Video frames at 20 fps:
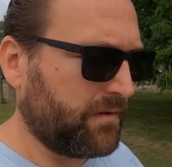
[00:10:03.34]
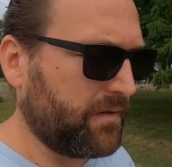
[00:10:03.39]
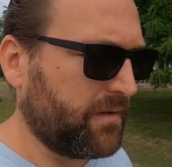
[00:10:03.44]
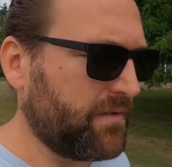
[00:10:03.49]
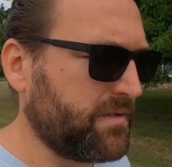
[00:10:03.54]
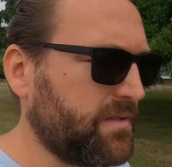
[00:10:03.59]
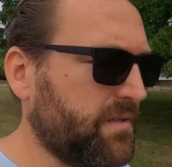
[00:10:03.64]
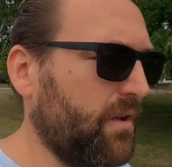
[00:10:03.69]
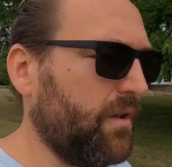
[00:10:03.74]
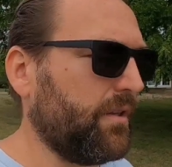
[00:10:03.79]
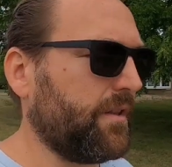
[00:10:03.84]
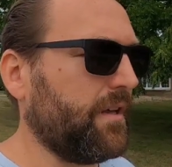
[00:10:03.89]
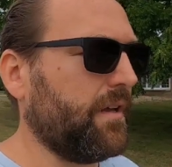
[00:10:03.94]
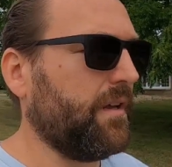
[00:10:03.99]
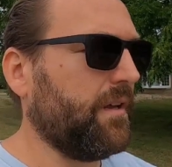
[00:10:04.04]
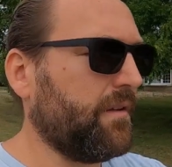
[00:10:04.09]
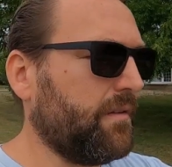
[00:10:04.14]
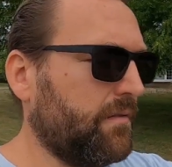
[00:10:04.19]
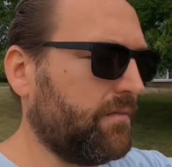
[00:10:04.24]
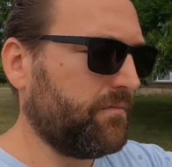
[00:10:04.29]

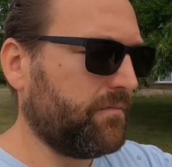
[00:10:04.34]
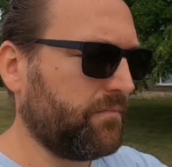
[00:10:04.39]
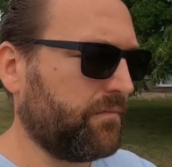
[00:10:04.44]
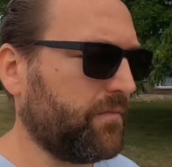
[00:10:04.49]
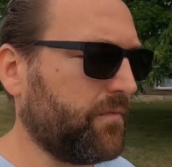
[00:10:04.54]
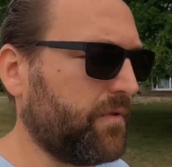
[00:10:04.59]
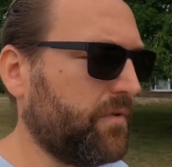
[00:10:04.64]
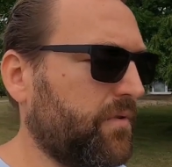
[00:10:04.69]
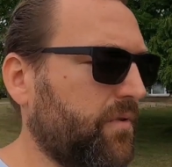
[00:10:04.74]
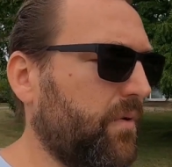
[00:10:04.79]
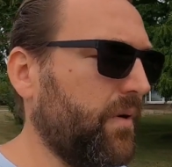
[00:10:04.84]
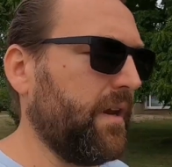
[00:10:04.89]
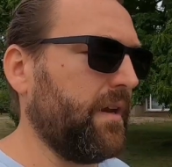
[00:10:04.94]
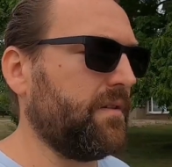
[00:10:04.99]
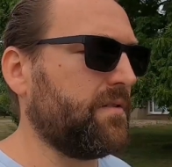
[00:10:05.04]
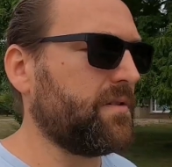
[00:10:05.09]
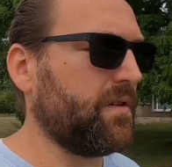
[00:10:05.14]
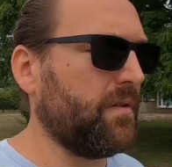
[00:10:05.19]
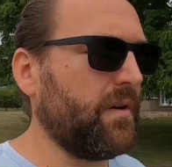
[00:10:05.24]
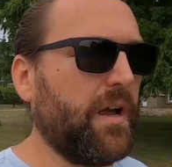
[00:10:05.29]
consulting and doing
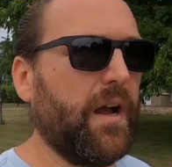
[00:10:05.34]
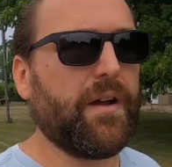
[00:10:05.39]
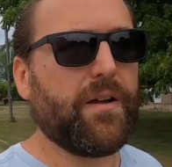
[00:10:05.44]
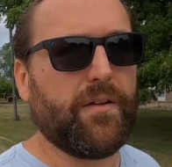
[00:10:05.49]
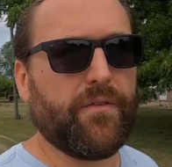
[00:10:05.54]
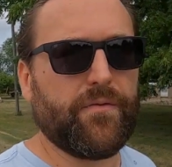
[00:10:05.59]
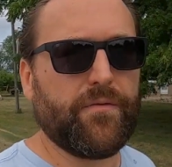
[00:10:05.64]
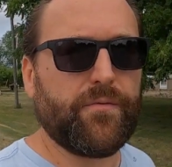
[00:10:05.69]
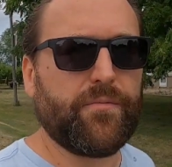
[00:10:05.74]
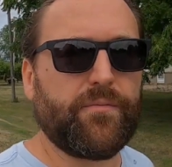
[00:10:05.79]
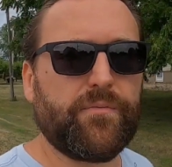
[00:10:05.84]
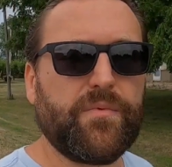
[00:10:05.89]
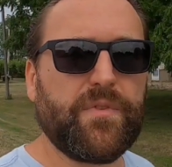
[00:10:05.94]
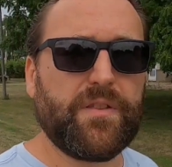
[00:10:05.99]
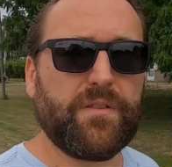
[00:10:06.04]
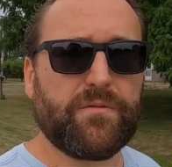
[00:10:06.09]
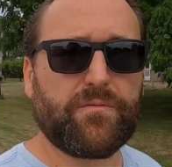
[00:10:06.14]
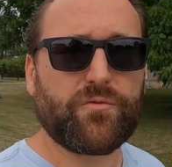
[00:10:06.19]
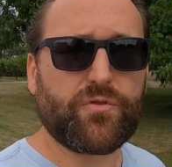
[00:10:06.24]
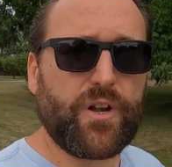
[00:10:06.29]
some kind of
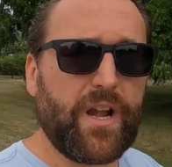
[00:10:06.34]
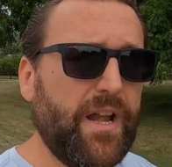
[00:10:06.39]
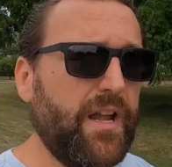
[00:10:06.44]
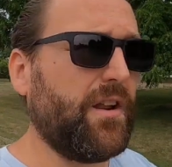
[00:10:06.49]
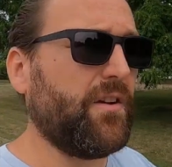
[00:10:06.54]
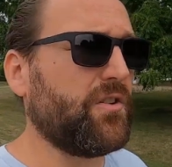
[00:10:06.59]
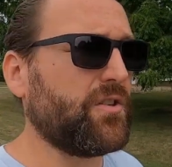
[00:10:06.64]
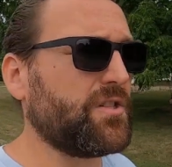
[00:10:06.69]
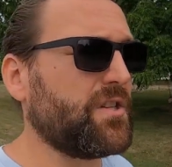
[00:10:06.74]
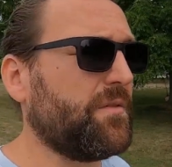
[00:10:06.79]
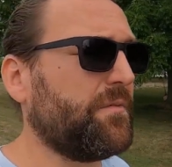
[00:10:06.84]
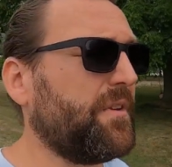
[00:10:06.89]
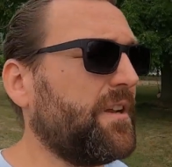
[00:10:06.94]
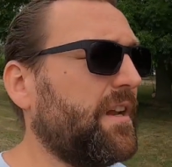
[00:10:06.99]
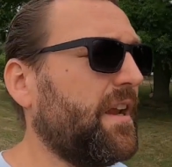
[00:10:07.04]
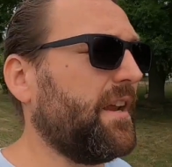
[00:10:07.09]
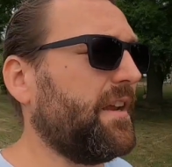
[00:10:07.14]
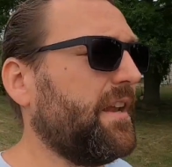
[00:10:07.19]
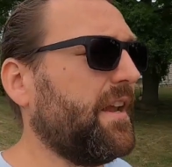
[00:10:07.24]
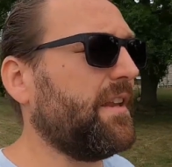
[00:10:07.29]
training or something
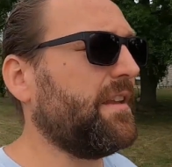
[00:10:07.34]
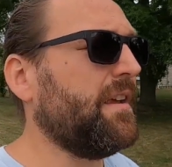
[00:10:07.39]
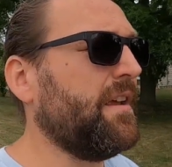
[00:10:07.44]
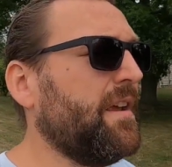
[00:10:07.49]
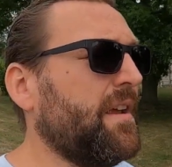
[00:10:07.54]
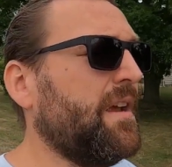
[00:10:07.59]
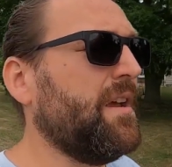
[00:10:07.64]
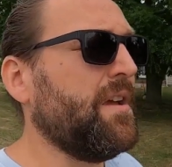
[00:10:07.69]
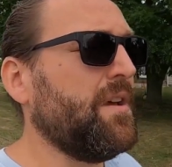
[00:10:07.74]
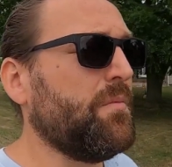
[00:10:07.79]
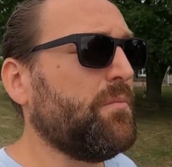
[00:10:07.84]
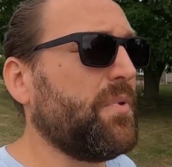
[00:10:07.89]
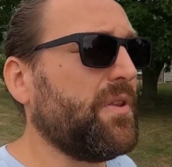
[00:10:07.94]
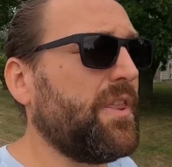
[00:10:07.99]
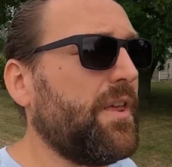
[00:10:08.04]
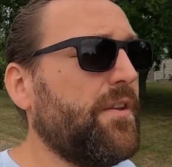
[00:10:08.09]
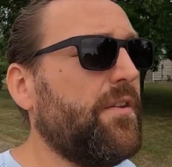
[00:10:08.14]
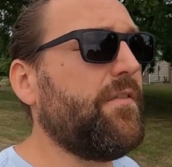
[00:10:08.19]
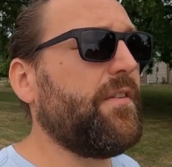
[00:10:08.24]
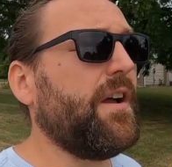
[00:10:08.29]
like that. But
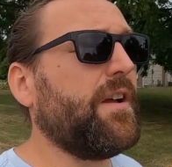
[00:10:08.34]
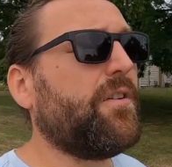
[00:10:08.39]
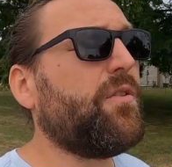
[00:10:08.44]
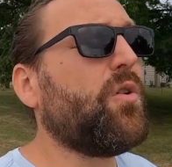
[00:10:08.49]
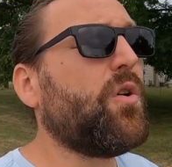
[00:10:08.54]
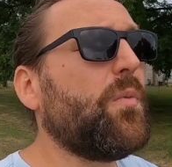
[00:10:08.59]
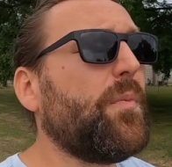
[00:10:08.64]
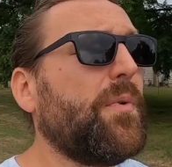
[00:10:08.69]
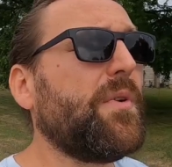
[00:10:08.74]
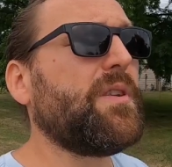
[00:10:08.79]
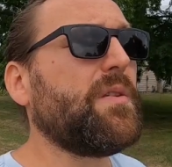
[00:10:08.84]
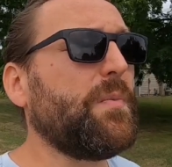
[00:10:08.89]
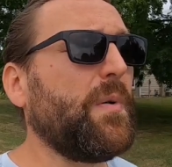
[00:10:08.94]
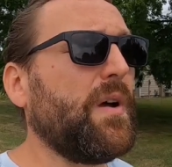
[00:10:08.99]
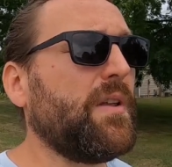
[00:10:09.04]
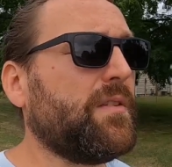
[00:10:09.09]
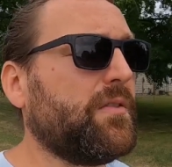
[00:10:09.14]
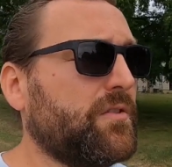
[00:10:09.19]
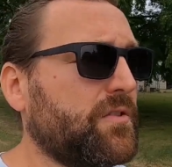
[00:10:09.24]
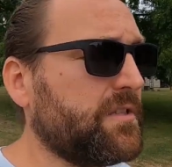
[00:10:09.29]
then you've got corporate
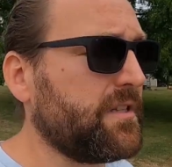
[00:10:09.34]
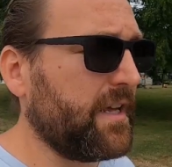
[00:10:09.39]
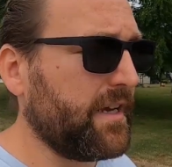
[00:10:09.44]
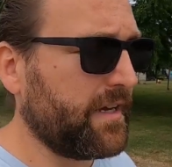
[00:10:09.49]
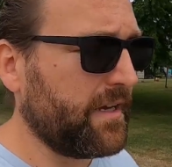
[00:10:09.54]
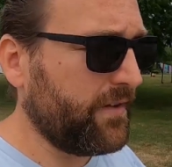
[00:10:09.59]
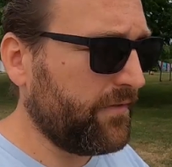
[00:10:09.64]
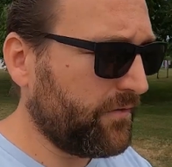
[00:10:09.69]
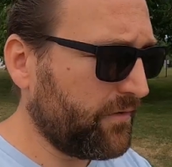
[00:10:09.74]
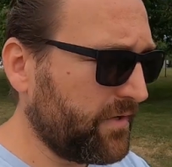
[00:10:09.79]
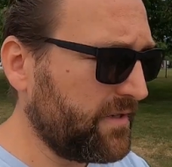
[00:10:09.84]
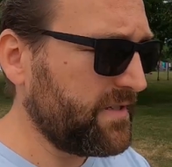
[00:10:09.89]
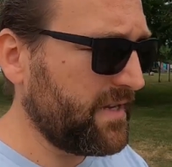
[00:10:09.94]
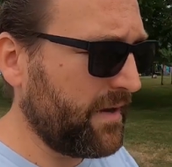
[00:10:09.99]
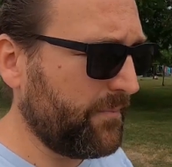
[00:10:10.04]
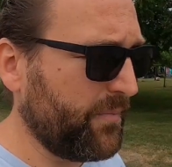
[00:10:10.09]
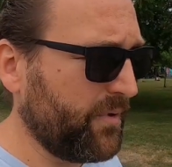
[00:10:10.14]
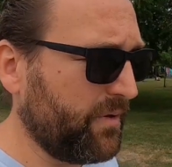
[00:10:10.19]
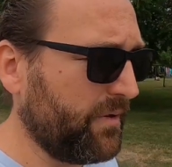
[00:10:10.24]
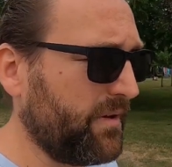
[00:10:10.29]
sponsors, like for
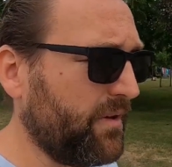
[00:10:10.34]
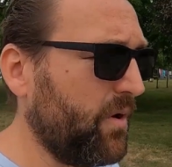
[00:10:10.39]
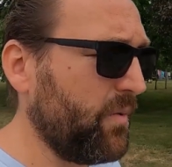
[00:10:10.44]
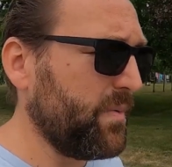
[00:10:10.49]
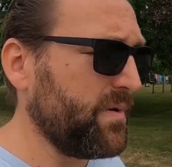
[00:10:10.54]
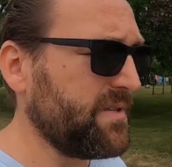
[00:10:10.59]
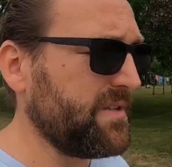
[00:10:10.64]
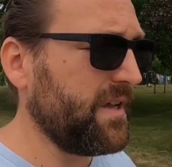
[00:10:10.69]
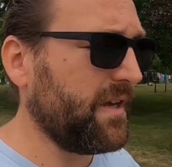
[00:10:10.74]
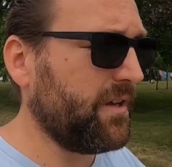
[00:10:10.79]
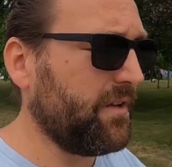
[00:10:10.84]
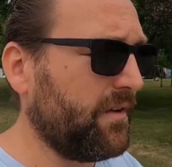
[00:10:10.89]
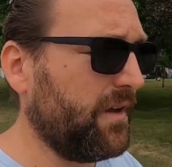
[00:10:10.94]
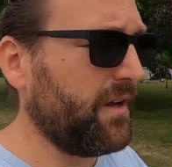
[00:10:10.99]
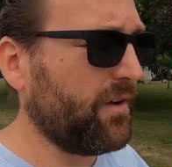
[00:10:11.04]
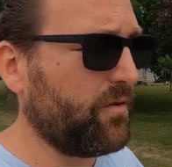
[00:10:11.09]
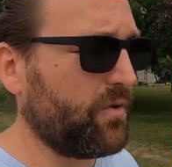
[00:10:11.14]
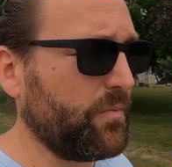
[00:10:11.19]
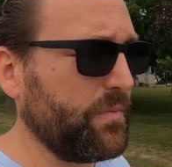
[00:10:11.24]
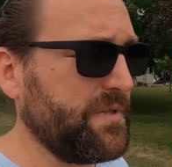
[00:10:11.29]
example in OpenStack you've
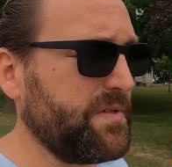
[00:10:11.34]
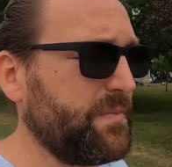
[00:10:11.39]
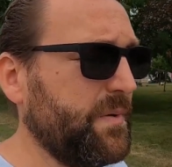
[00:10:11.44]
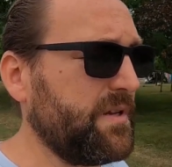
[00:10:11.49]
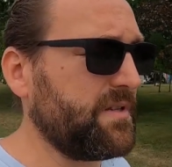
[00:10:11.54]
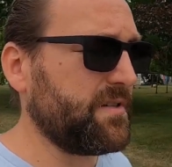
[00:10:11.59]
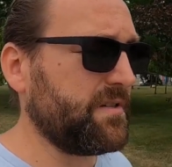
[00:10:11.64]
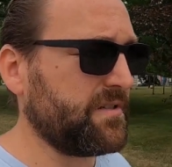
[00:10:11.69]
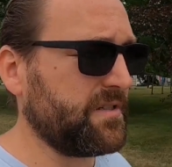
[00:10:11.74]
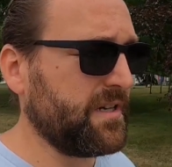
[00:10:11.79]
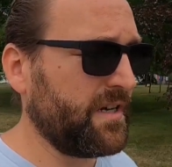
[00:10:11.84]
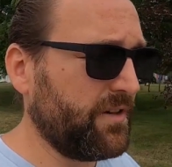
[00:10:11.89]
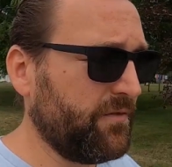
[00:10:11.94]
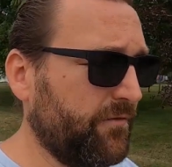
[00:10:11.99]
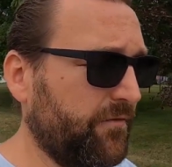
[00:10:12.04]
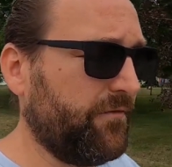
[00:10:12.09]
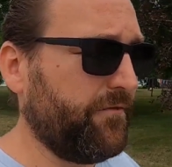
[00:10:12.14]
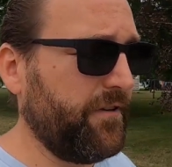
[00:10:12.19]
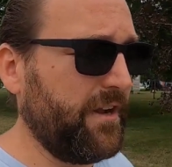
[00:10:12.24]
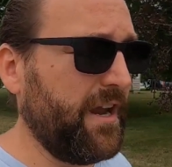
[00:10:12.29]
got corporate sponsors like
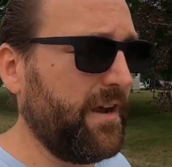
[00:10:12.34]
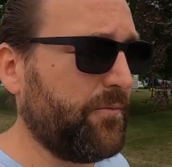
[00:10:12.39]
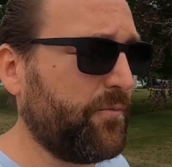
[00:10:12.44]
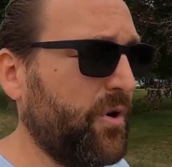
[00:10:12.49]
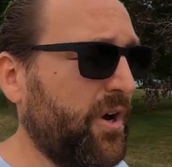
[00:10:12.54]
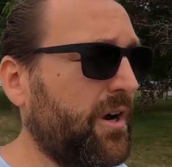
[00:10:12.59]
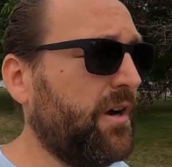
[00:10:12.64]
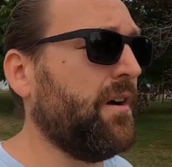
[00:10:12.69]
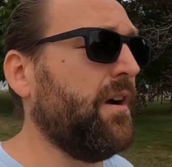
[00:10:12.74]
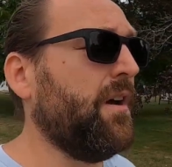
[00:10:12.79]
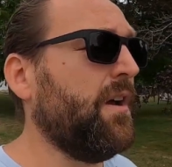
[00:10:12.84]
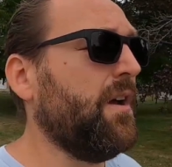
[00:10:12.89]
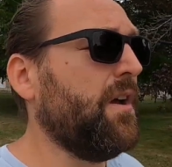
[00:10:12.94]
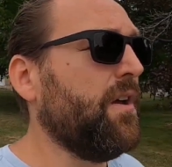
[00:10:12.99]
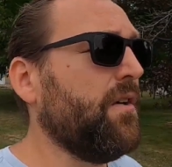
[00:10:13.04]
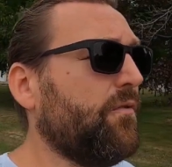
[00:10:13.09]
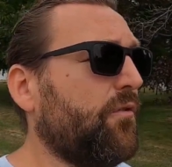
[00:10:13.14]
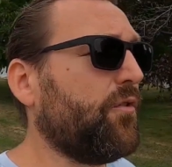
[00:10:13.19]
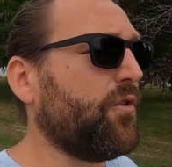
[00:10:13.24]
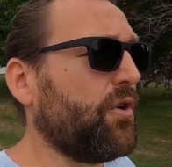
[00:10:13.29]
VMware,
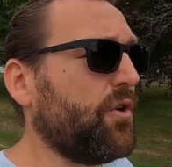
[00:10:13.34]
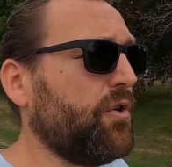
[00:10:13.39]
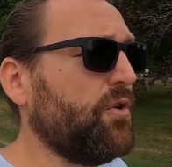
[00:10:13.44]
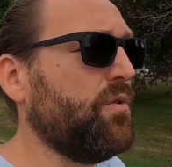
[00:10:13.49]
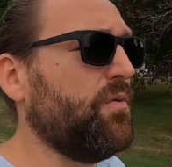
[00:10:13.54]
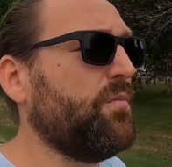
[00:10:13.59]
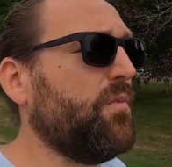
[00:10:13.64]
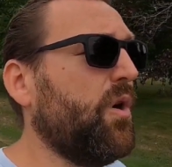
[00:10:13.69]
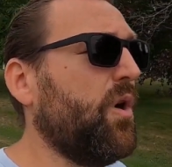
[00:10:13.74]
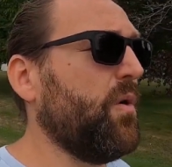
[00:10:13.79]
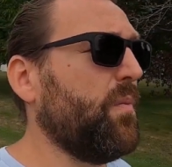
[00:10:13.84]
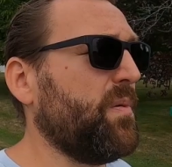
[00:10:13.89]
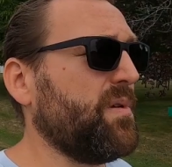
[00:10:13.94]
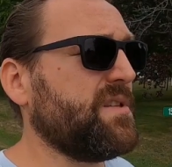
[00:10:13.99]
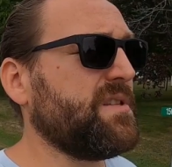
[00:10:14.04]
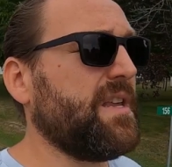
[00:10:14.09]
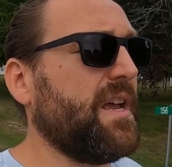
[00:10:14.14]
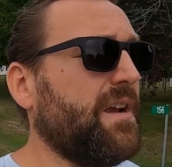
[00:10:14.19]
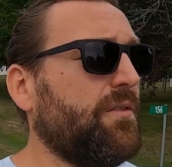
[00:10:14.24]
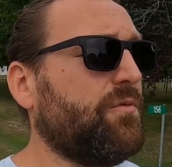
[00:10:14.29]
for whom
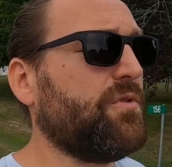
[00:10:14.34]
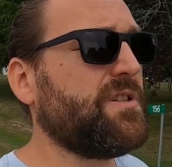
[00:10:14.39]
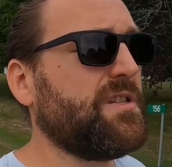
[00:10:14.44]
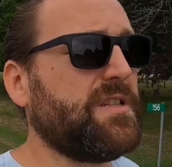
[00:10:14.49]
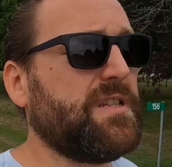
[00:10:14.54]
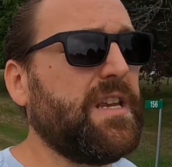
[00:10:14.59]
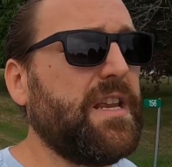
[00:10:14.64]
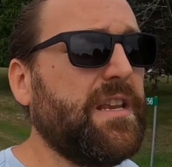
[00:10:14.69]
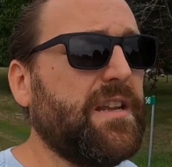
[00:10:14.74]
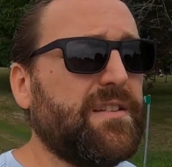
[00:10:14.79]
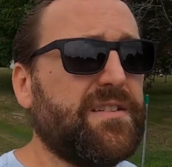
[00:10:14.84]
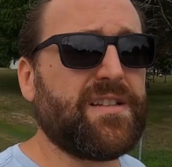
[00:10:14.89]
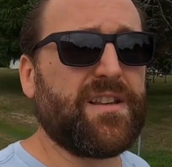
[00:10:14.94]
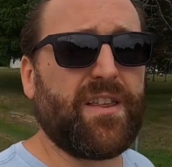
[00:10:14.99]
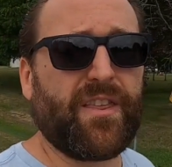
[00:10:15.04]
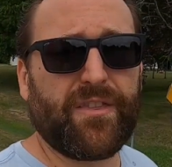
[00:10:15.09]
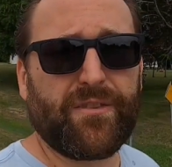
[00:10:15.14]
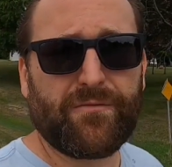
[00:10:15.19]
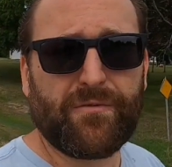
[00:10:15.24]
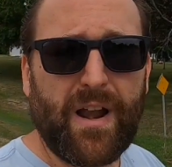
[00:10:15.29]
OpenStack was seen as a
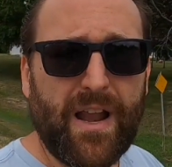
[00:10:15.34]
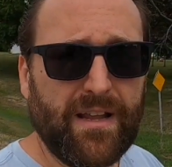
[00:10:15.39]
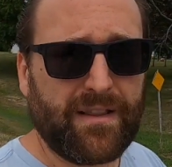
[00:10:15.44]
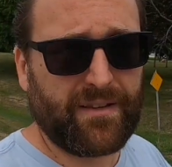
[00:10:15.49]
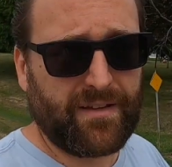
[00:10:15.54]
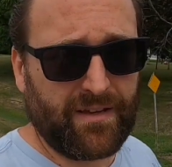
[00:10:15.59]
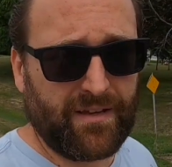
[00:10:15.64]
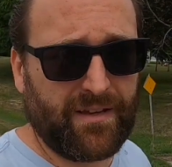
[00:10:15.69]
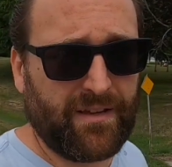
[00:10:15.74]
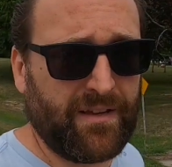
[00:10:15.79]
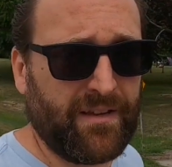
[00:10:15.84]
threat,